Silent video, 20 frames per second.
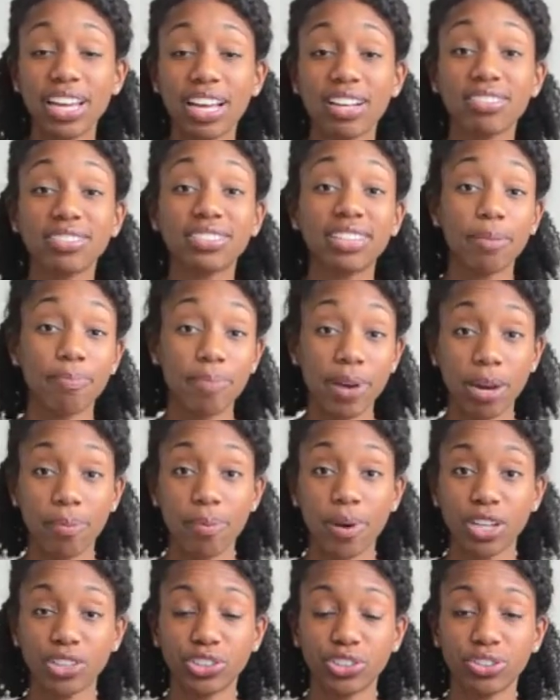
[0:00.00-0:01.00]
else that bad
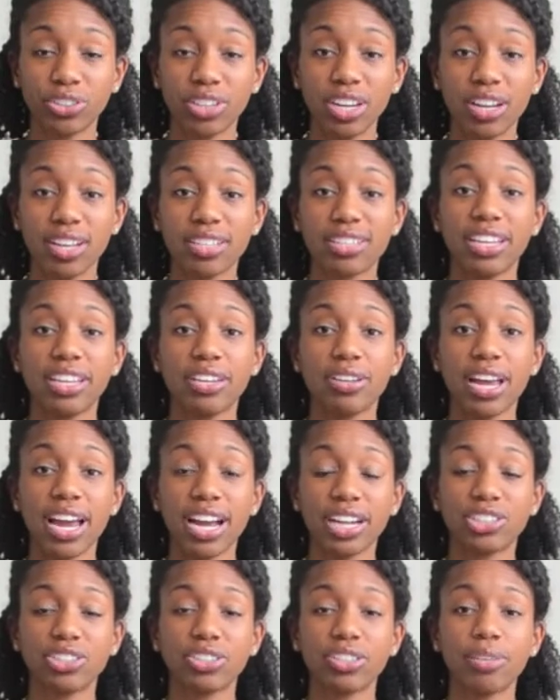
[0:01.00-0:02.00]
posture does. It
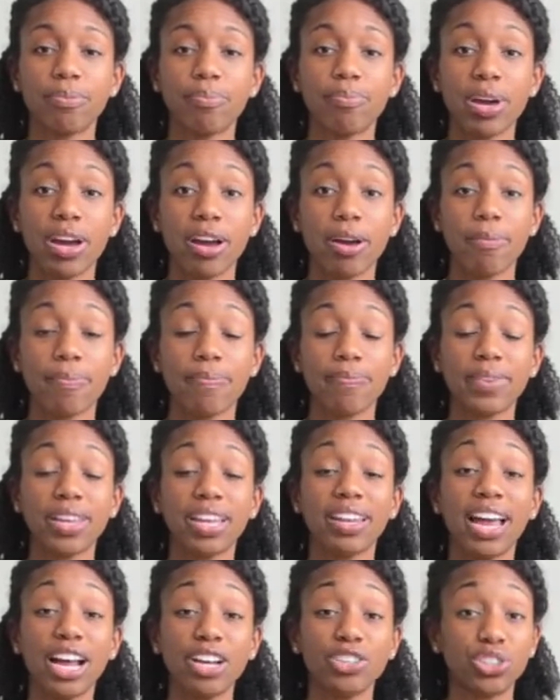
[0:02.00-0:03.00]
actually
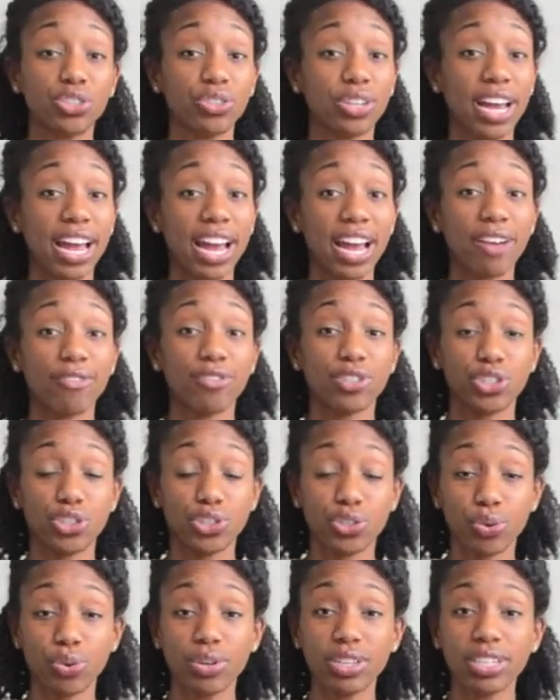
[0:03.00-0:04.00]
allows you to have
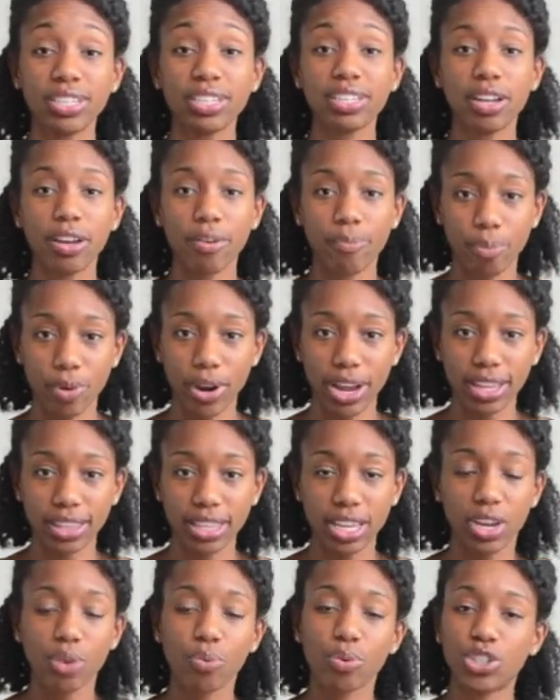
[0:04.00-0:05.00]
shorten of breath,
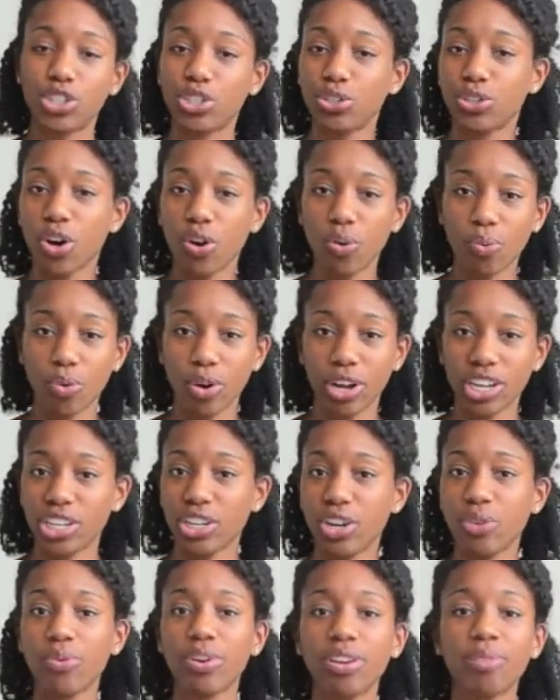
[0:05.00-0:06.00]
which you don't want. You
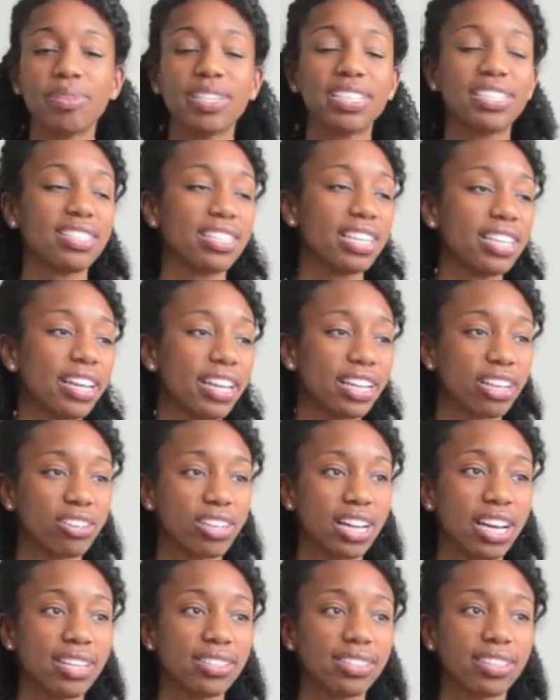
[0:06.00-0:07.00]
don't want to be sitting at your
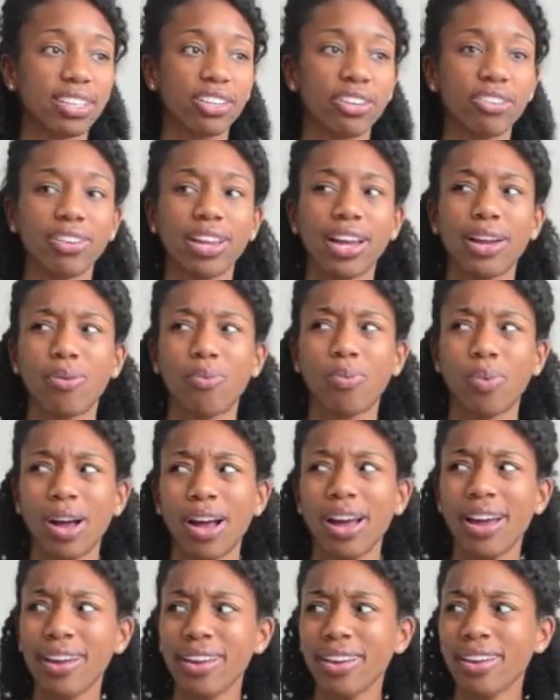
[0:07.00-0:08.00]
desk and you're like,
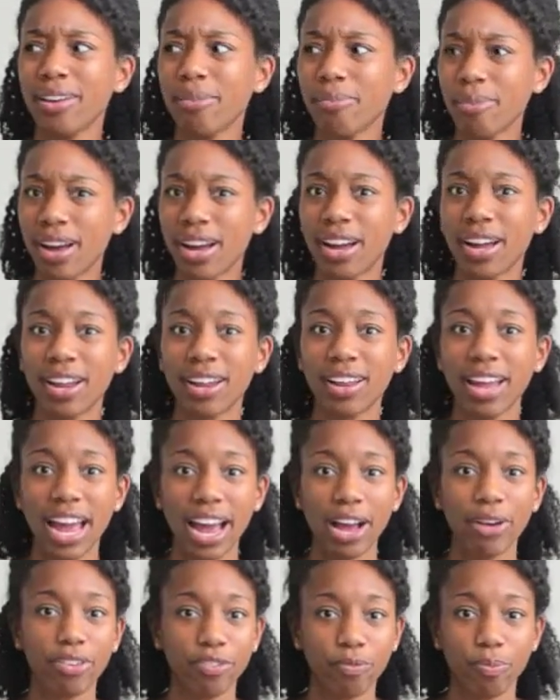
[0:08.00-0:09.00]
why am I
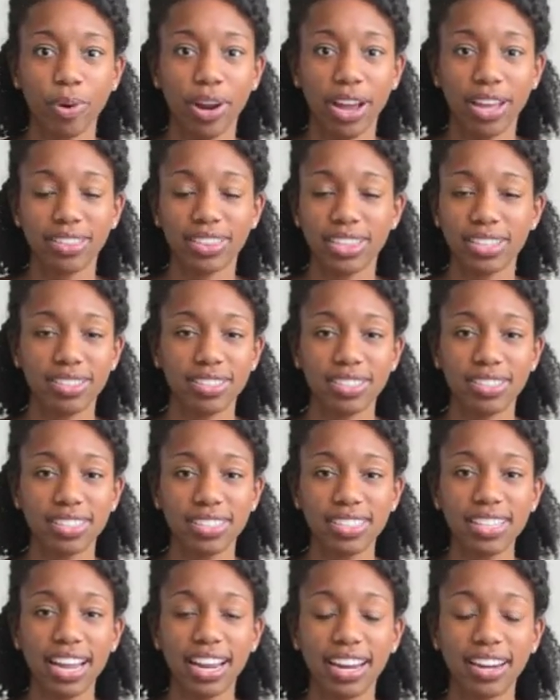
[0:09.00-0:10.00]
out of breath? This is
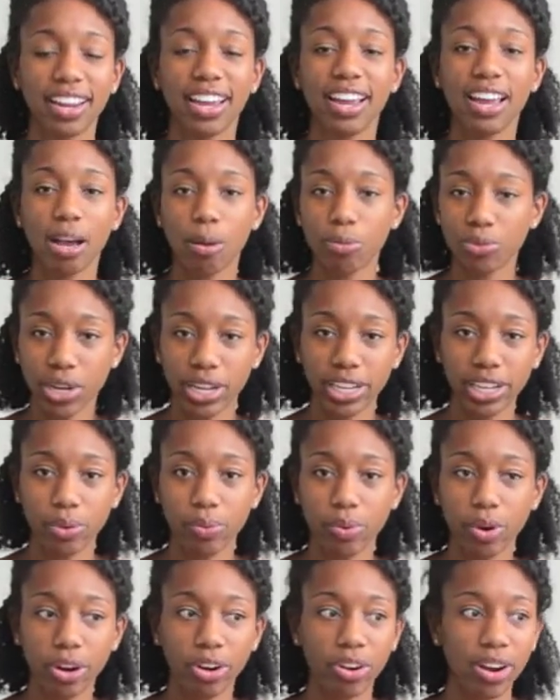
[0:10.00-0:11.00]
insane. I'm drinking
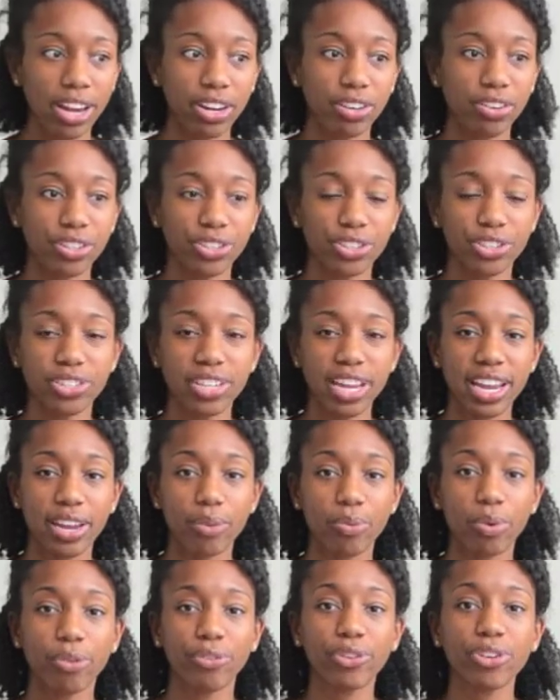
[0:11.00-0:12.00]
water, I don't
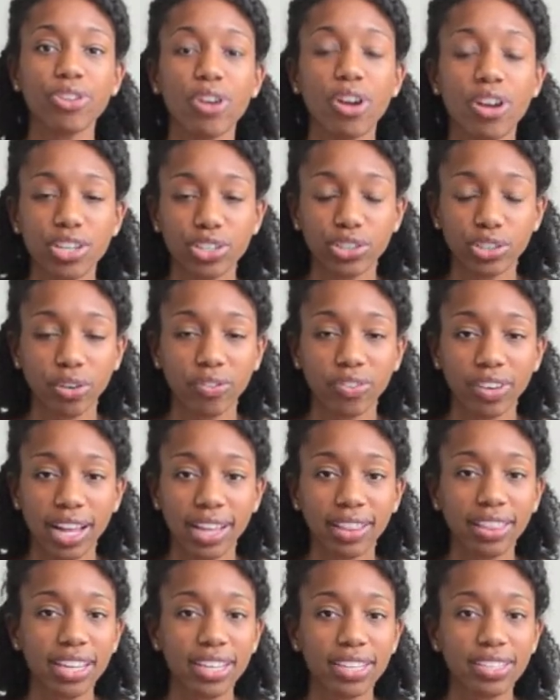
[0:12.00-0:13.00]
understand. Well, if you're hunched over
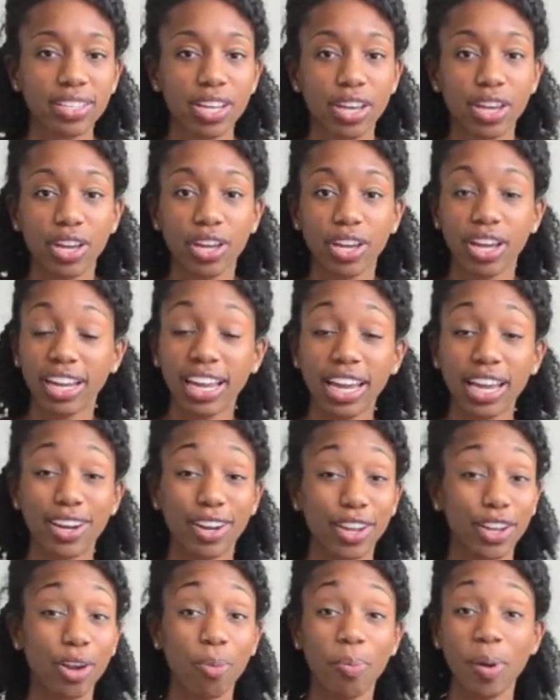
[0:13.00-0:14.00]
like this,
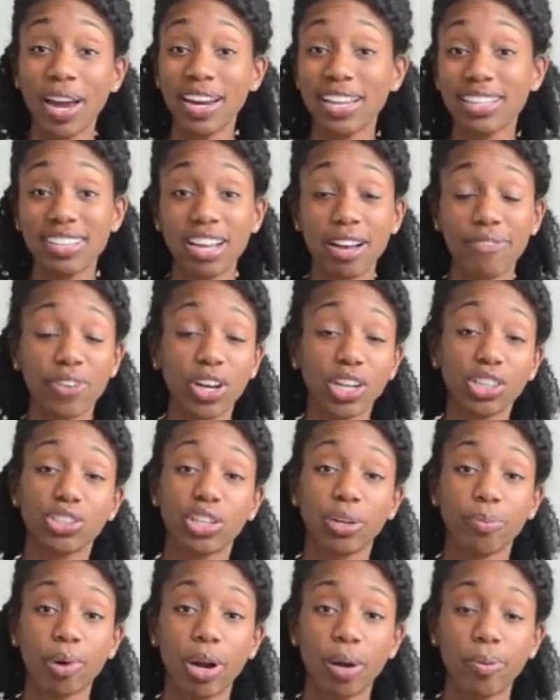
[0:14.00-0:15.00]
again, your body's not
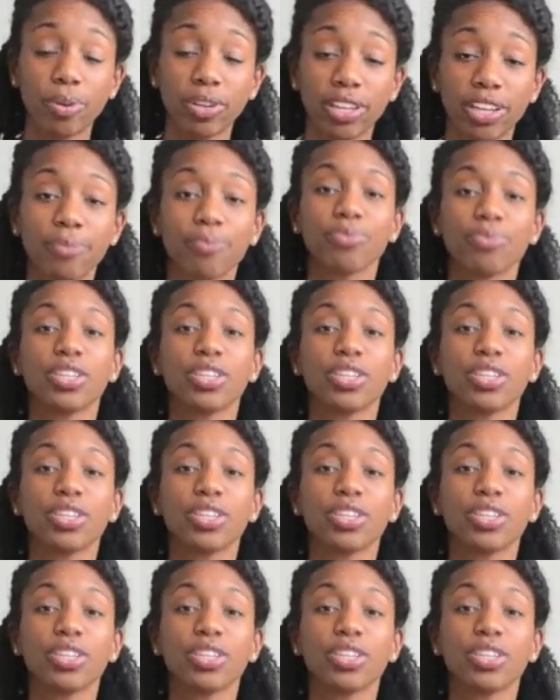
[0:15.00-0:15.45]
functioning properly.